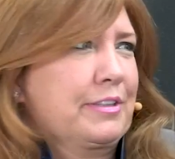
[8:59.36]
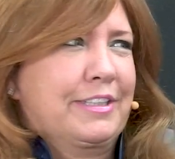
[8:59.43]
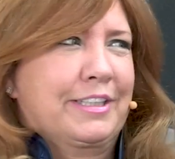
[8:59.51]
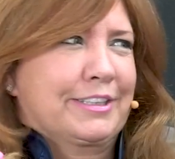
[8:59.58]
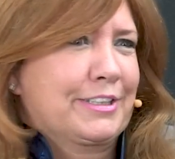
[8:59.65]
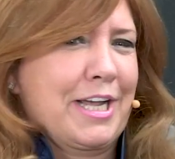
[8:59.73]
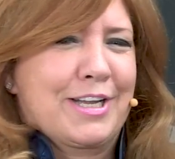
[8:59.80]

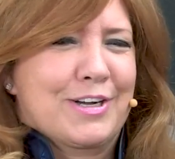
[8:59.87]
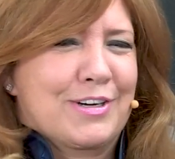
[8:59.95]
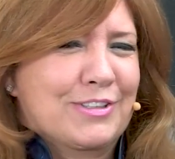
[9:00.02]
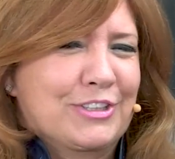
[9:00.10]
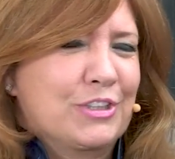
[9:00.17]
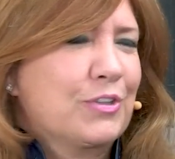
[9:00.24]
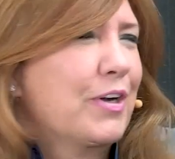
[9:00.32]
this I
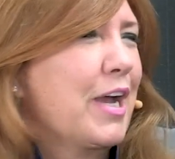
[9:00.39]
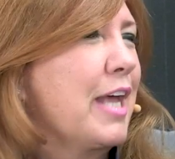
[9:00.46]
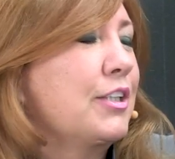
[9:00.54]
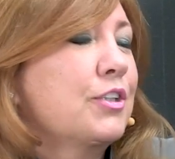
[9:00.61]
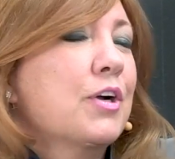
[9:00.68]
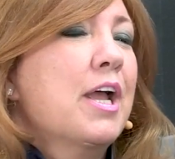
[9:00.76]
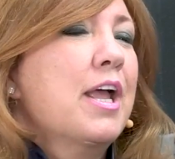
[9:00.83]
don't do.
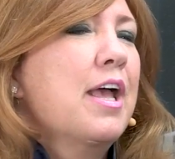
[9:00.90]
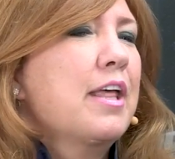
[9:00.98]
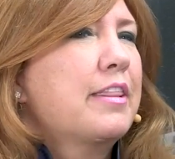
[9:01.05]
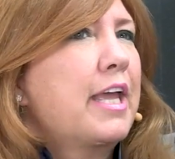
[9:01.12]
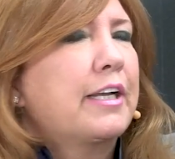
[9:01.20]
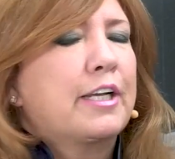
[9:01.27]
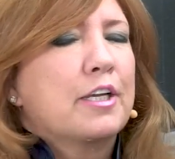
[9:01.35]
And so
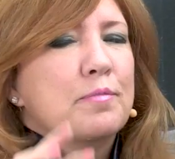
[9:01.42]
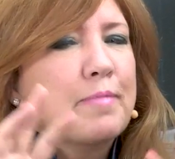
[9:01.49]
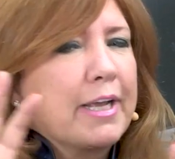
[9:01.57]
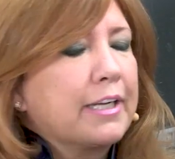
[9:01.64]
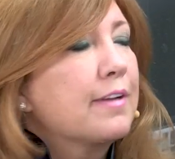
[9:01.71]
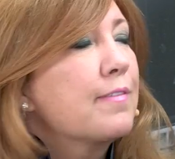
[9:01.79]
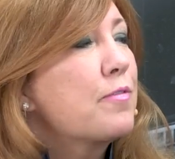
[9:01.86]
they can
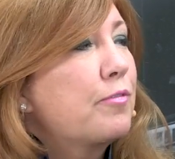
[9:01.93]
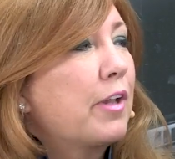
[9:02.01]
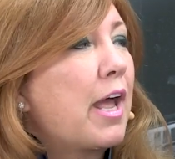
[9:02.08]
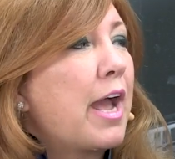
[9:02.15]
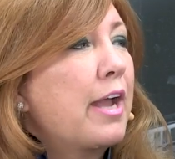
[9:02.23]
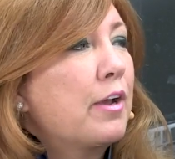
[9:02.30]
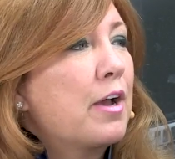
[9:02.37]
make it
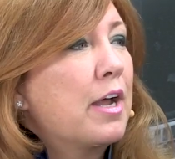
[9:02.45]
fly